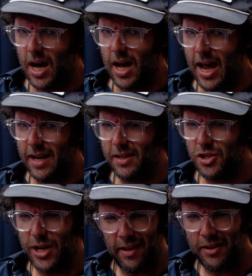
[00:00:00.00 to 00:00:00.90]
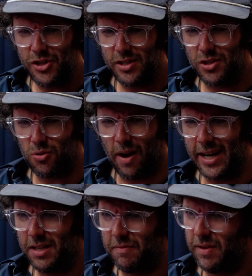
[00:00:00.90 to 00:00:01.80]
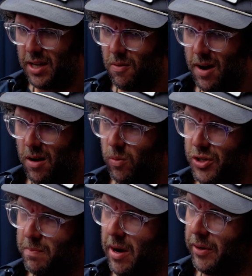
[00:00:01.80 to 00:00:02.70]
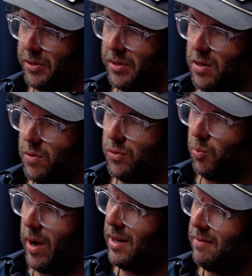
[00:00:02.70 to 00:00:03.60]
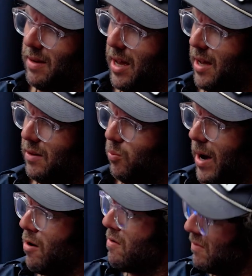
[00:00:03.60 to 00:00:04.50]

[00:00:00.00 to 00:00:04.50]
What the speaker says: And the challenge is trying to figure out which models to use when and where.